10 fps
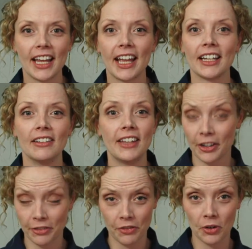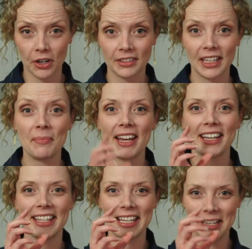and therefore they
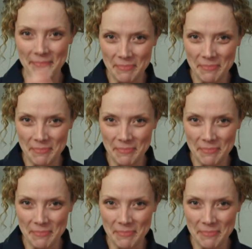make the